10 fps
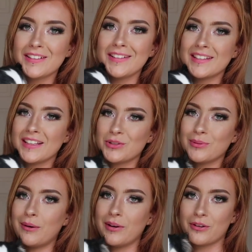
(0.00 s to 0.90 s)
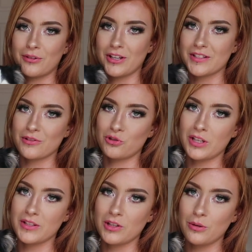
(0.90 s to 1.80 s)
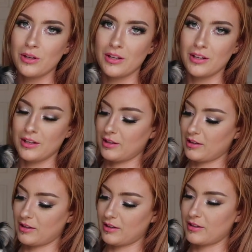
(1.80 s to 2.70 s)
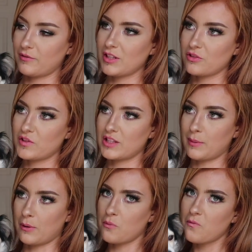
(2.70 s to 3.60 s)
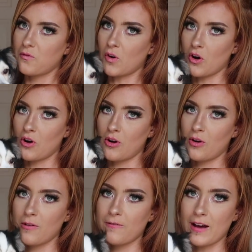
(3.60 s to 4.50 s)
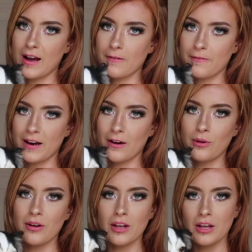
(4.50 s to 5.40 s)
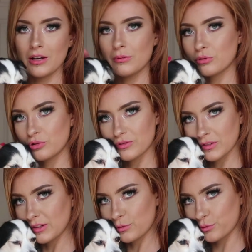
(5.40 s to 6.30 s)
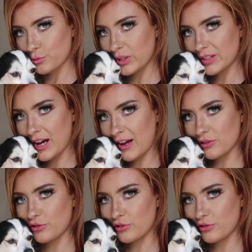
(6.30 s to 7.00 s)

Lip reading: She's a Chihuahua cross Shih Tzu, and I think she's about 4 or 5 now, but she's a little sweetheart.